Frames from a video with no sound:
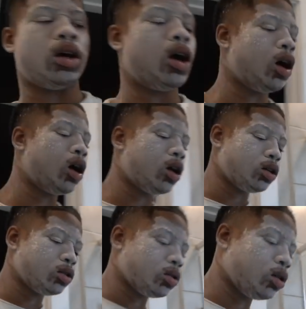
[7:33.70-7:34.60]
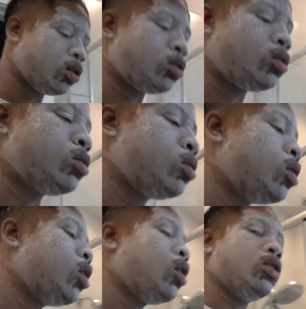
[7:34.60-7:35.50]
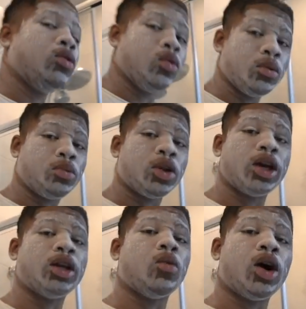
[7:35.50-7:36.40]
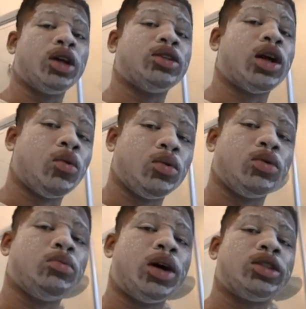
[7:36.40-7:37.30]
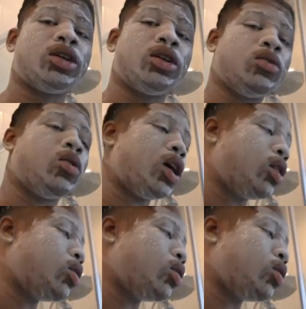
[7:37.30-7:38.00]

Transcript: All right. You wanna play? No, why did I want my turn? Why